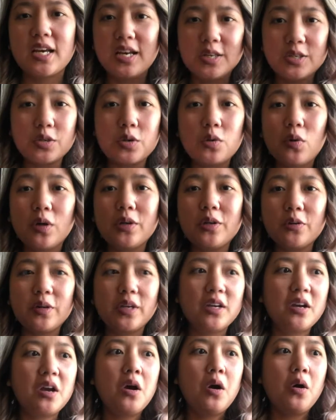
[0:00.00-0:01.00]
So you're
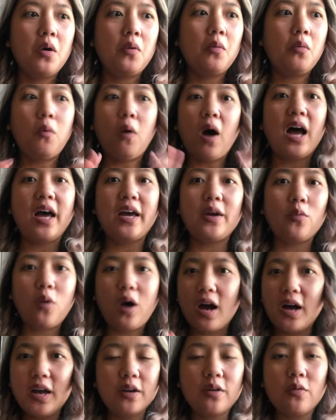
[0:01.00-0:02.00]
wondering,
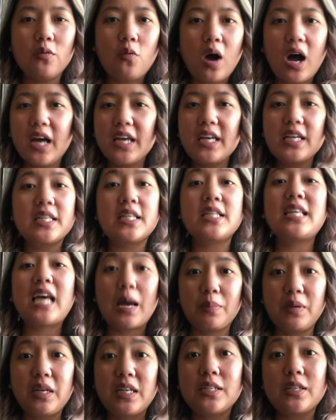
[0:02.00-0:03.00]
why is this
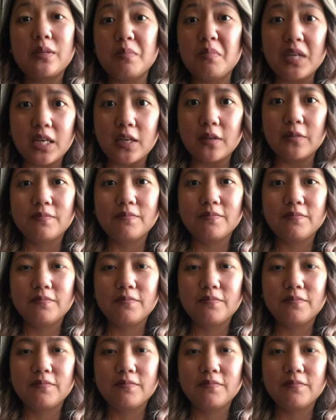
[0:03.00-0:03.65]
happening to me?